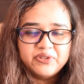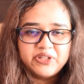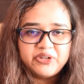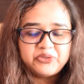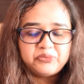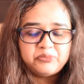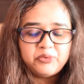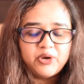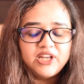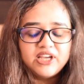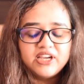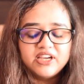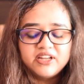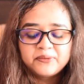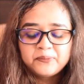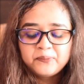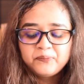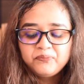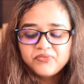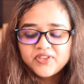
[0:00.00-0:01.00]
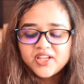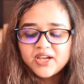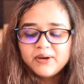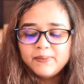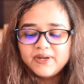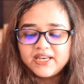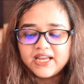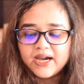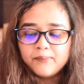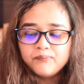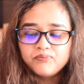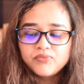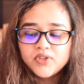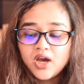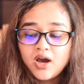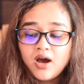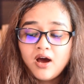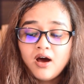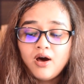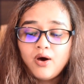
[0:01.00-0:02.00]
without spoiling it. But yeah.
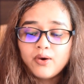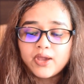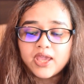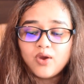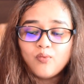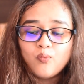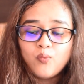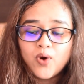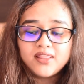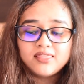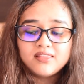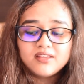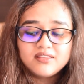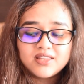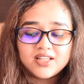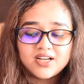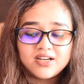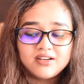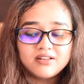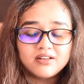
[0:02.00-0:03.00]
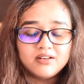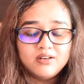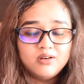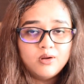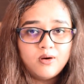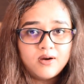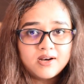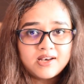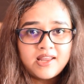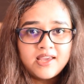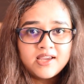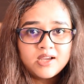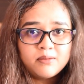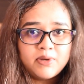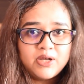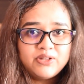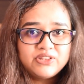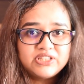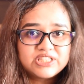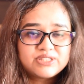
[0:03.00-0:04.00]
Okay, one thing that I did not like
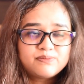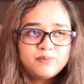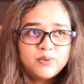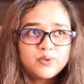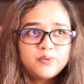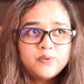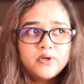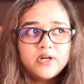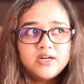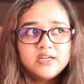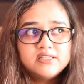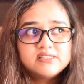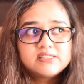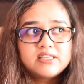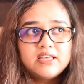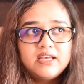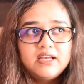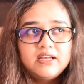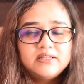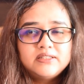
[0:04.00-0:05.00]
about this book was